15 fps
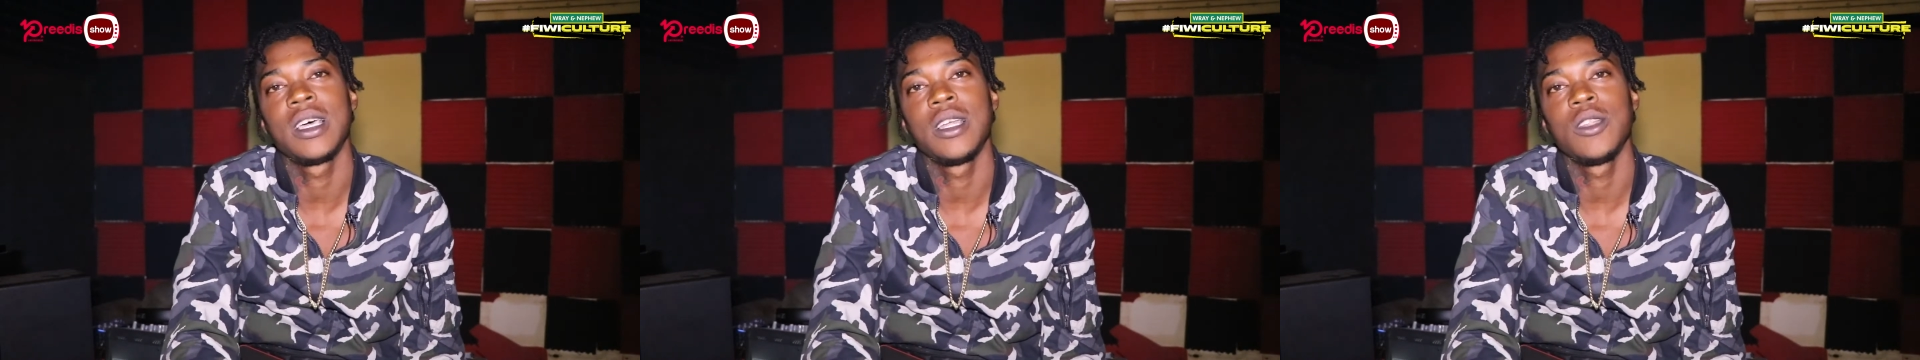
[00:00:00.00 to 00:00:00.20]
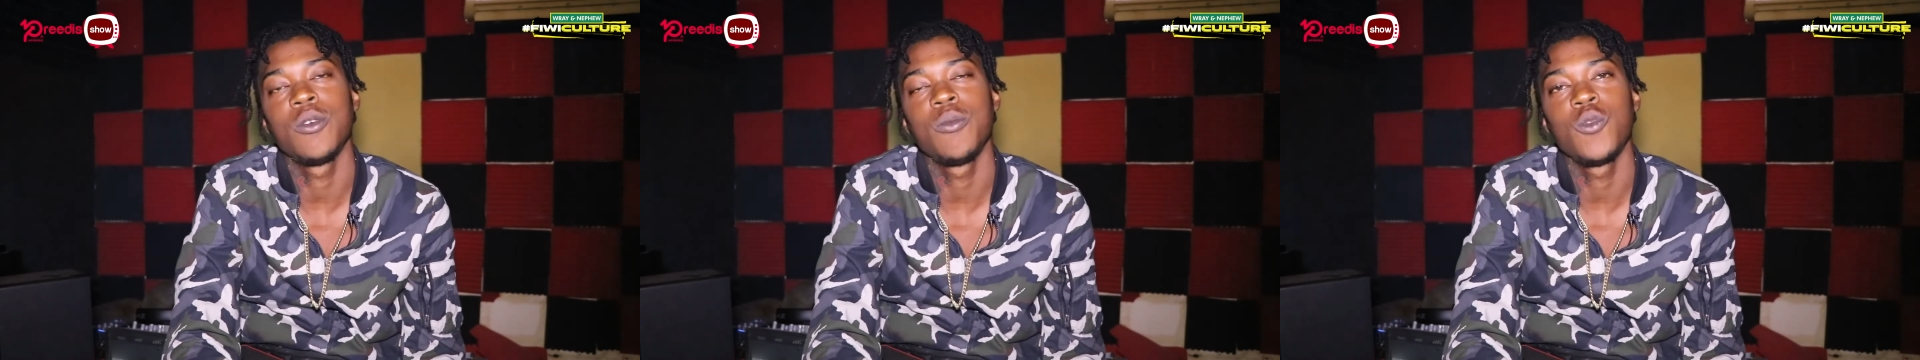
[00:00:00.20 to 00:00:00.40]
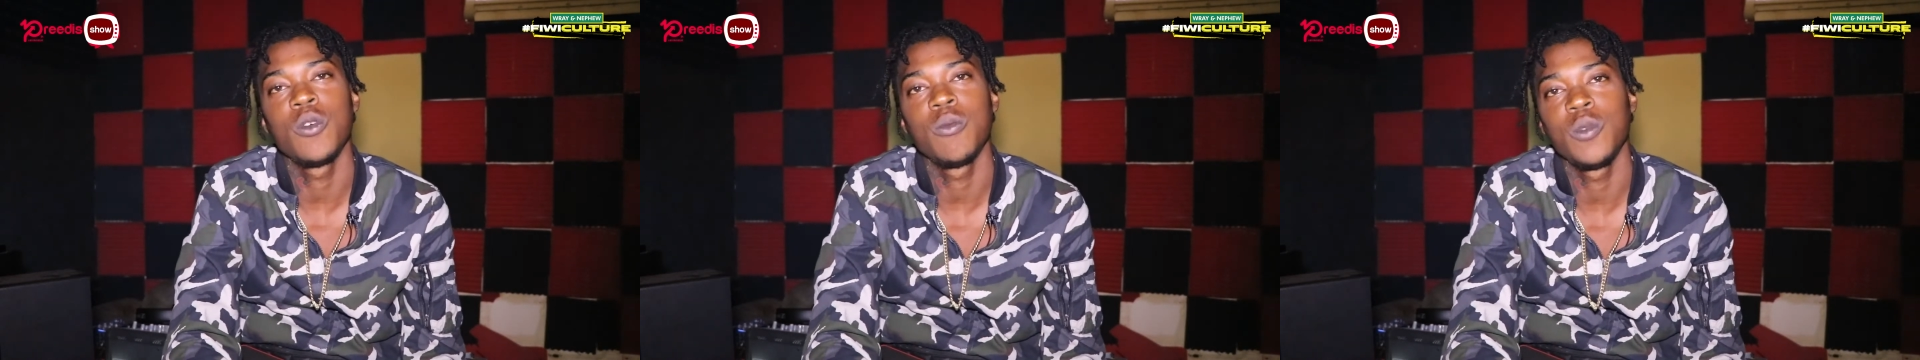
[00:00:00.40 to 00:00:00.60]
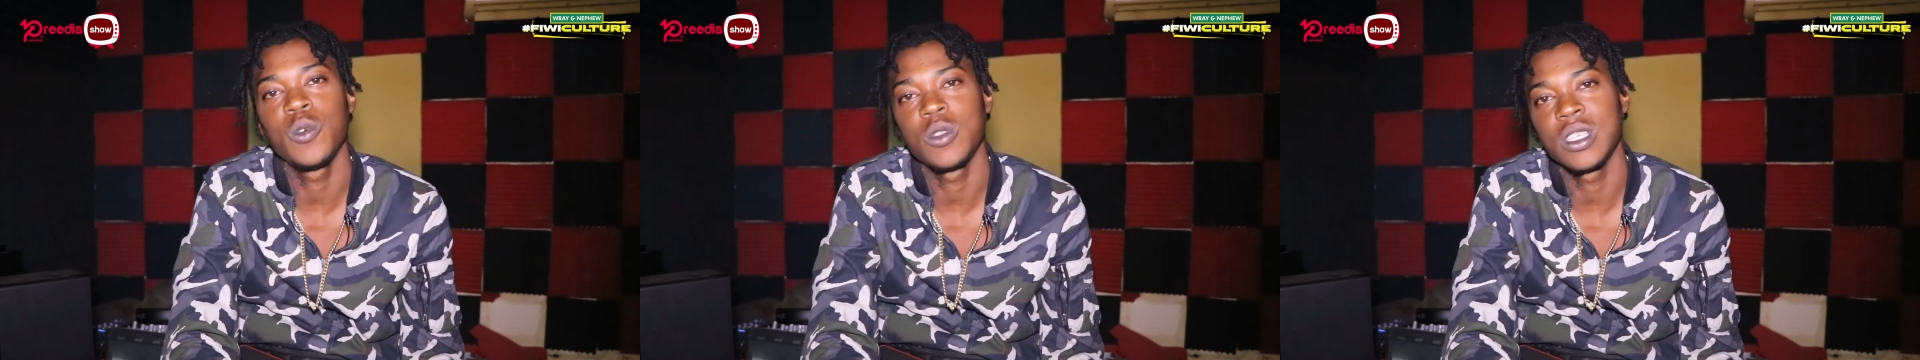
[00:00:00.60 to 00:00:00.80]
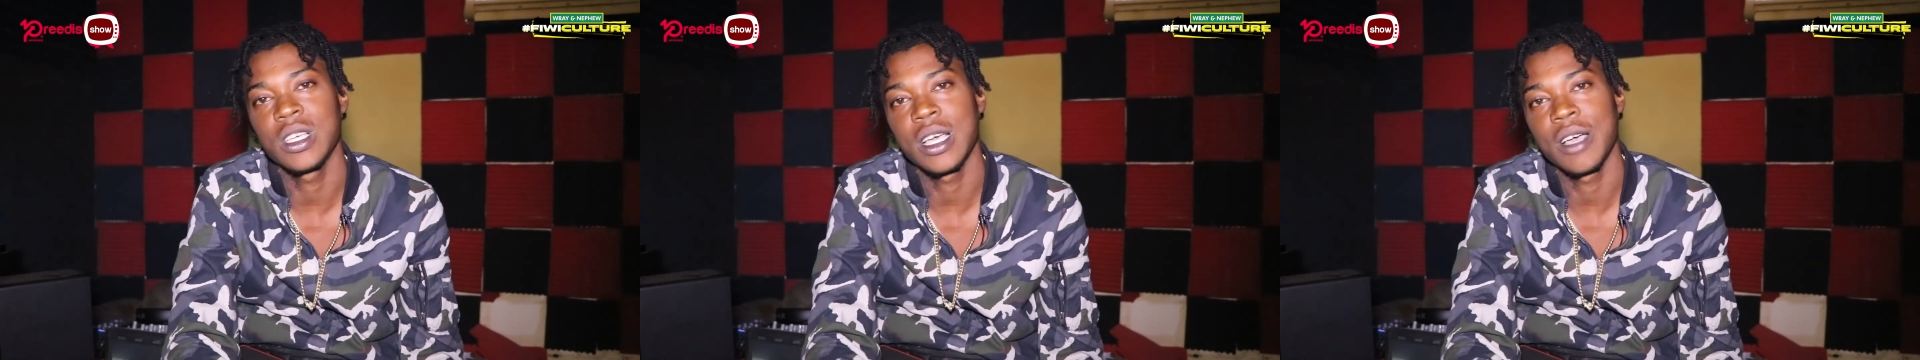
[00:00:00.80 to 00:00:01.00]
and do more
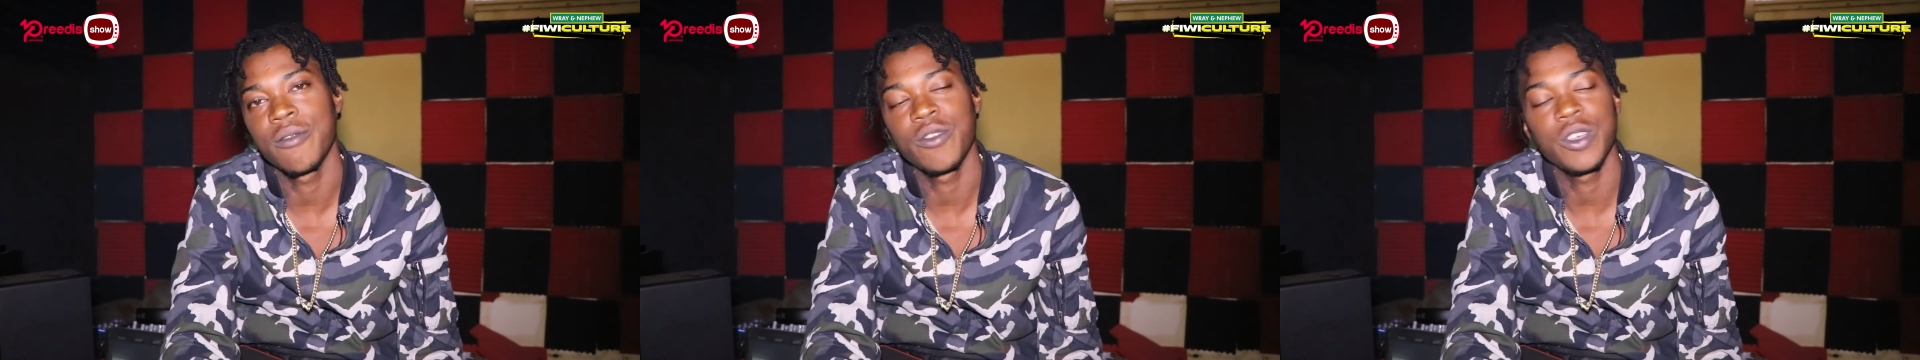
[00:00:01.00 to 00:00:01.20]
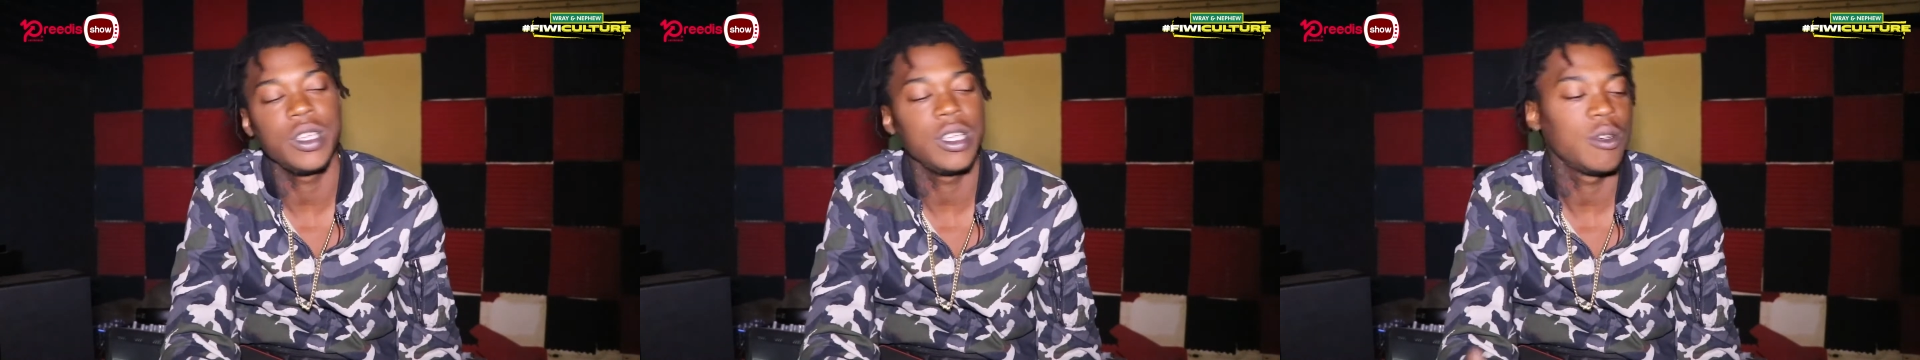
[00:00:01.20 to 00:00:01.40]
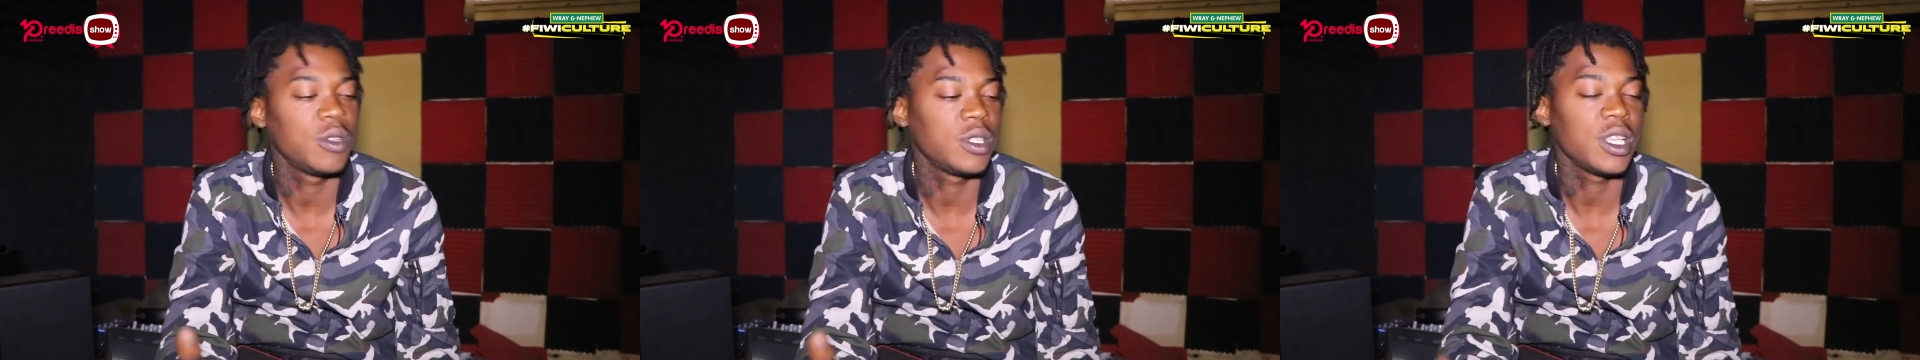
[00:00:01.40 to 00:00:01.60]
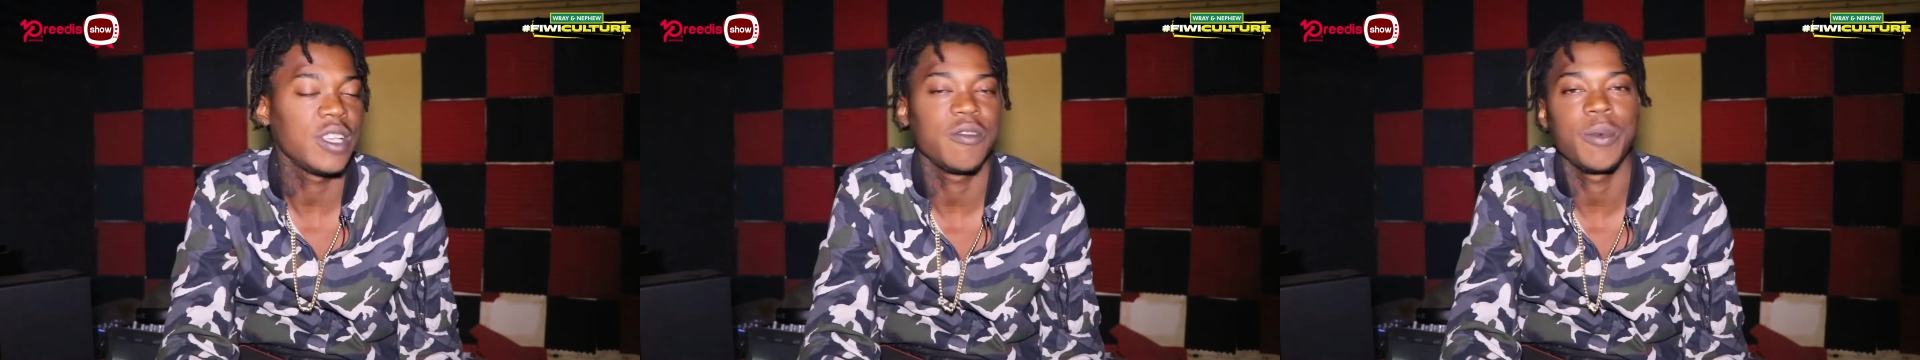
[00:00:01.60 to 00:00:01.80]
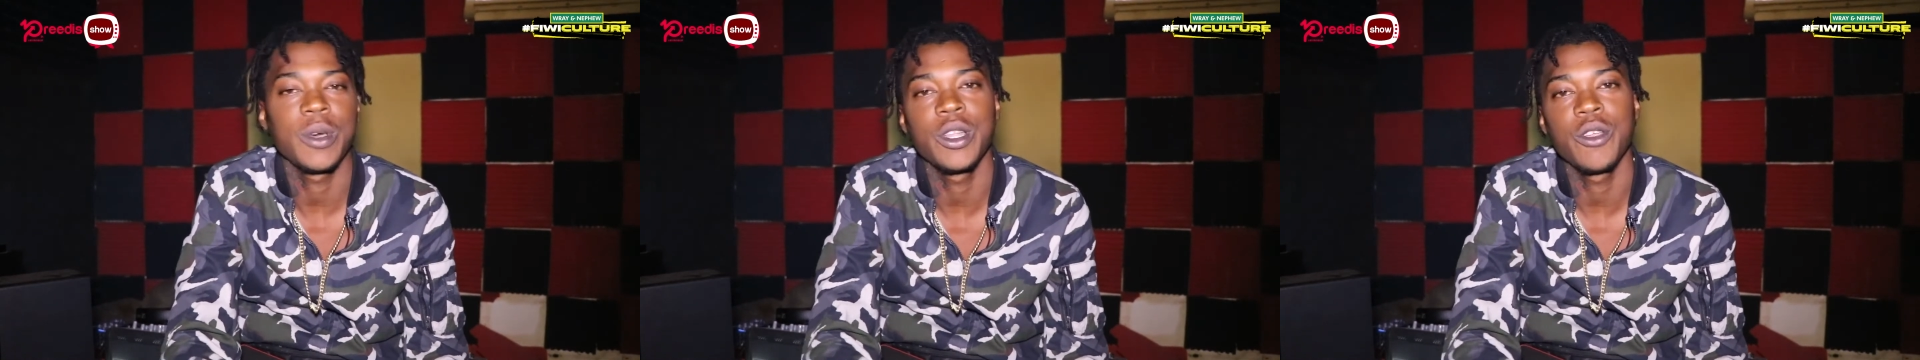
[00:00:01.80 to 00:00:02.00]
music and for hear
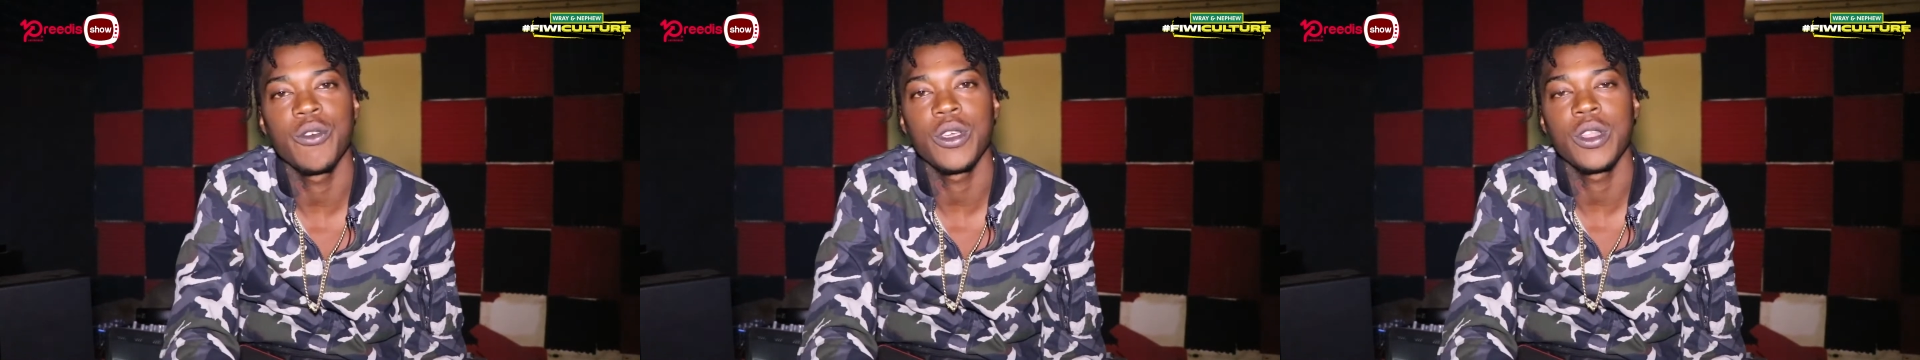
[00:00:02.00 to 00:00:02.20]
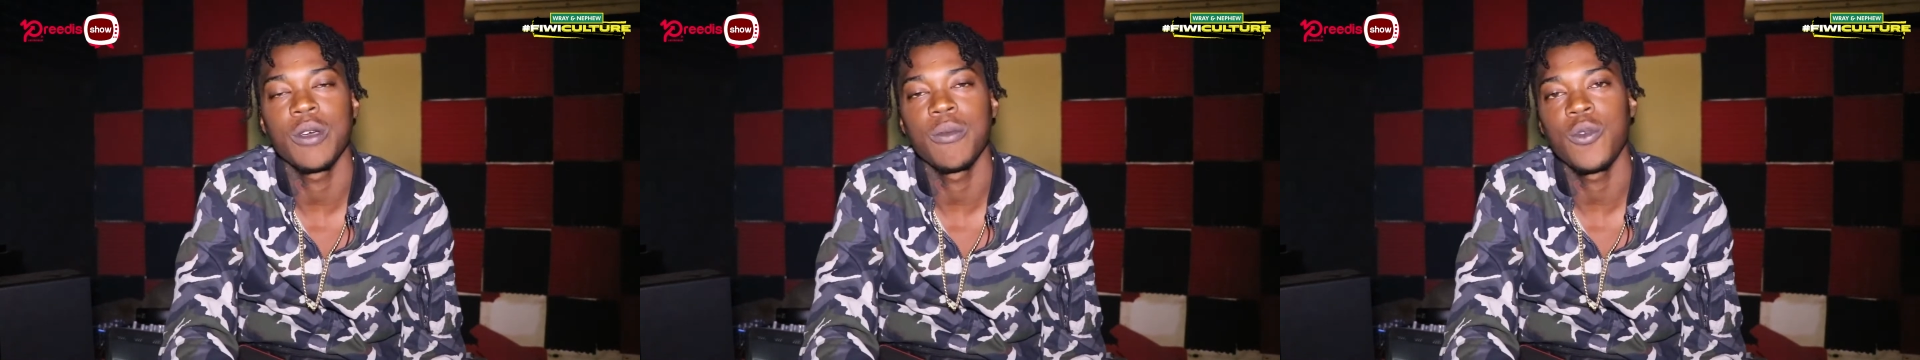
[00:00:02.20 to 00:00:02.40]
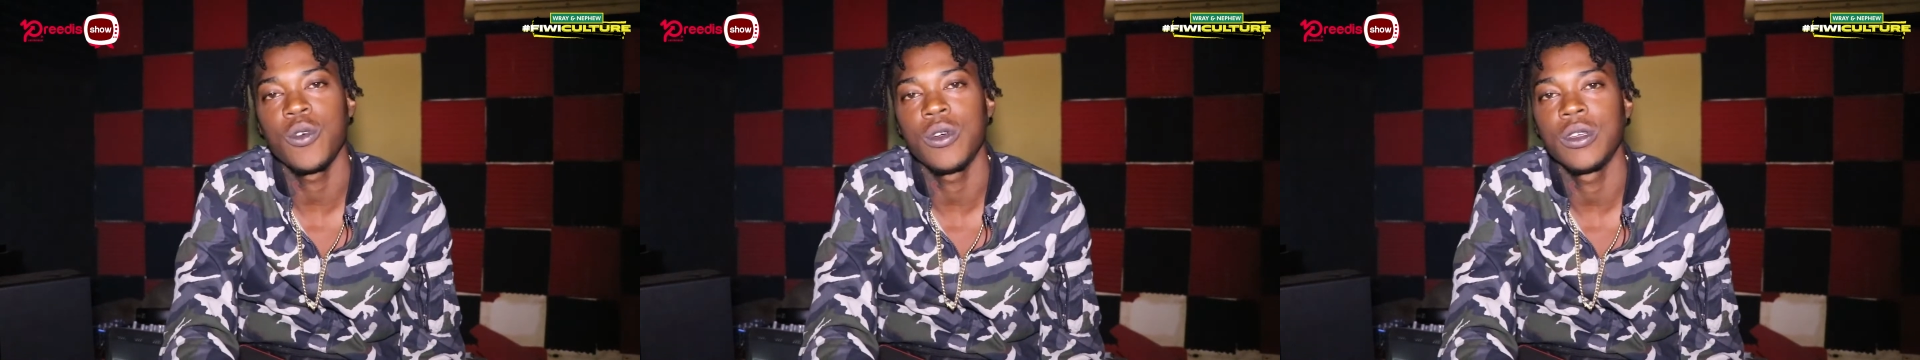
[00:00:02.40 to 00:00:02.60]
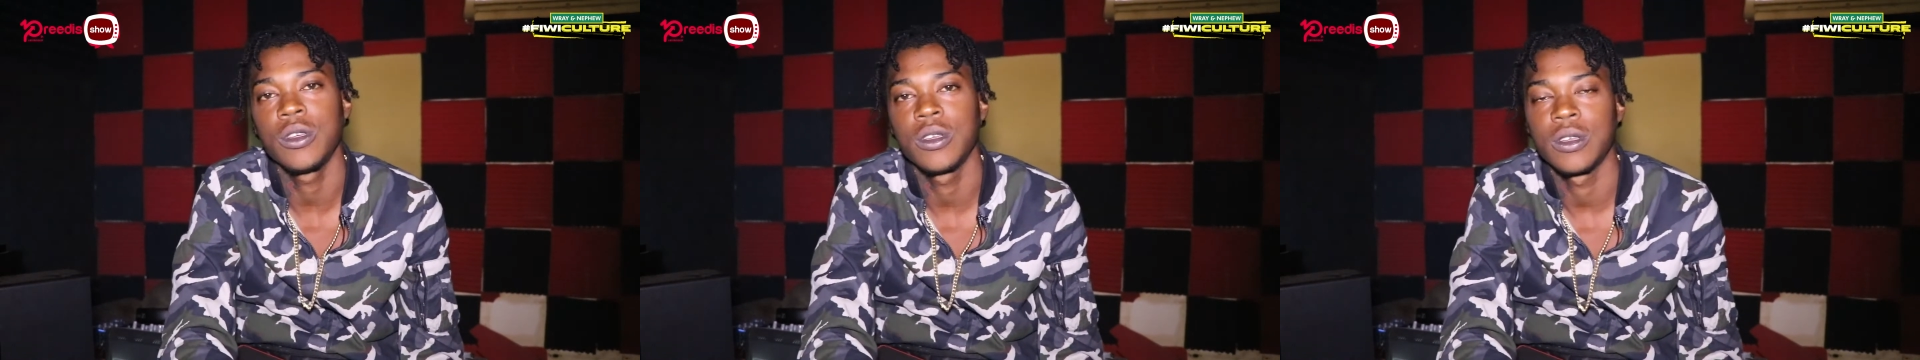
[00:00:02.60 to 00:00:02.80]
yourself on the radio more.